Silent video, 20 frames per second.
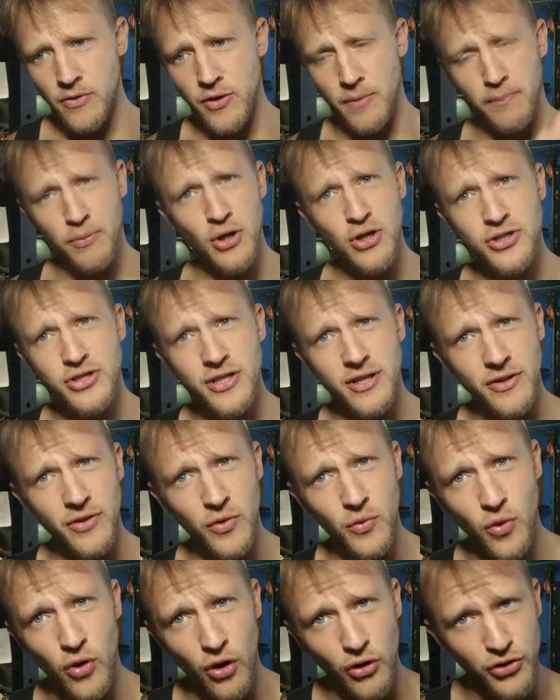the person in
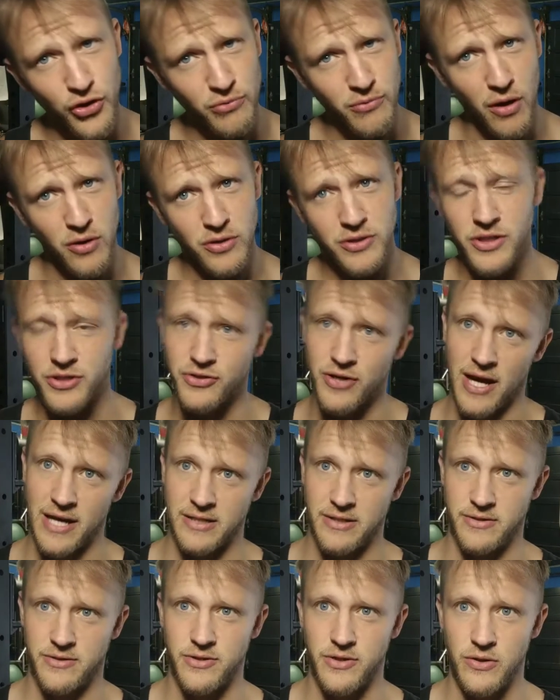the world you're most
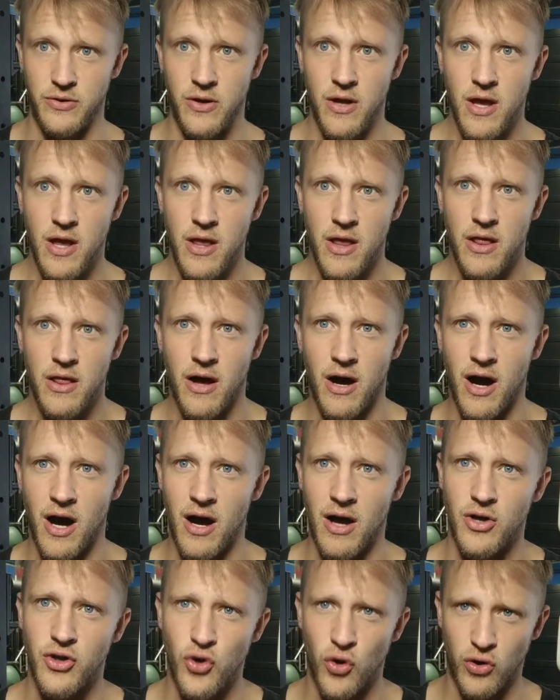attracted to,
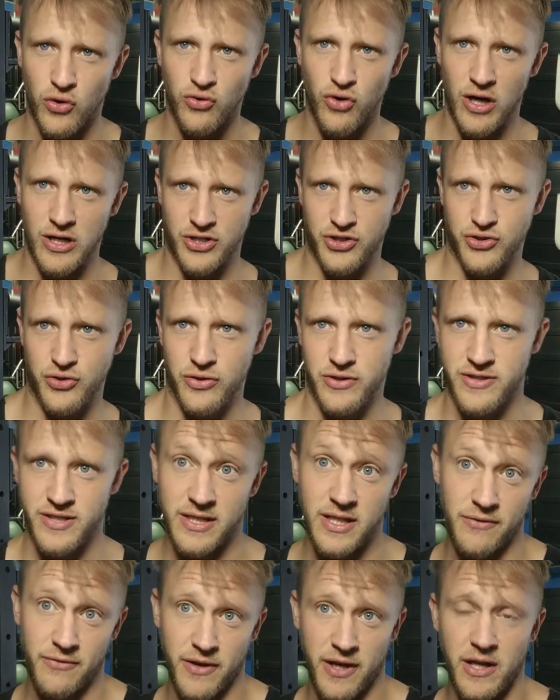uh, your crush, your
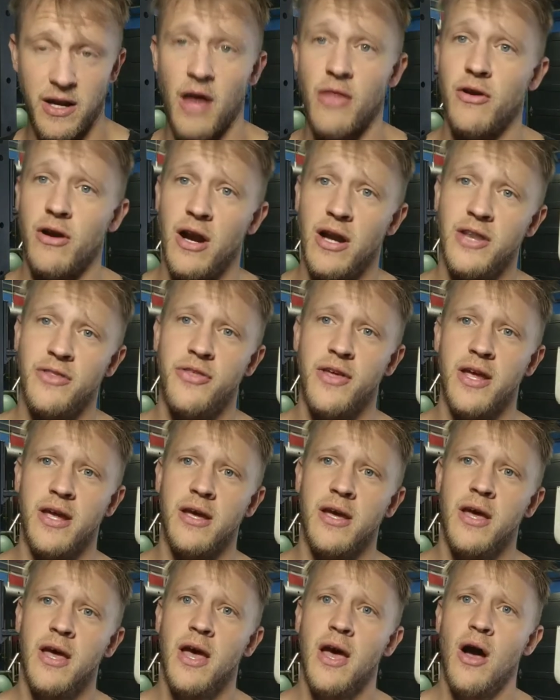significant other, and
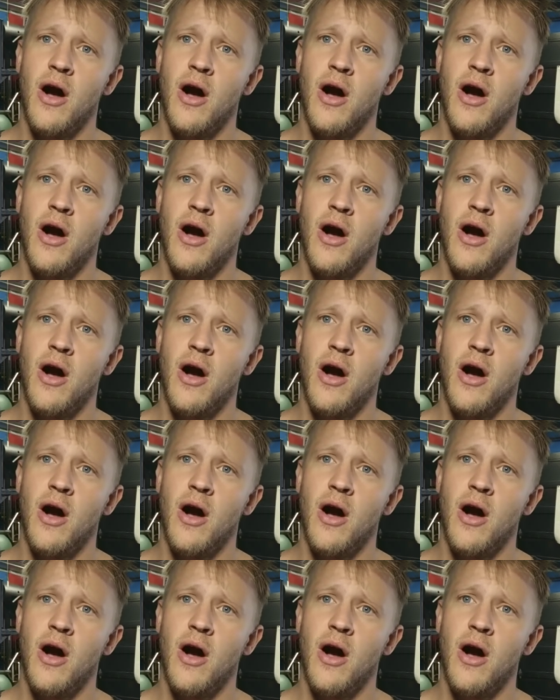think,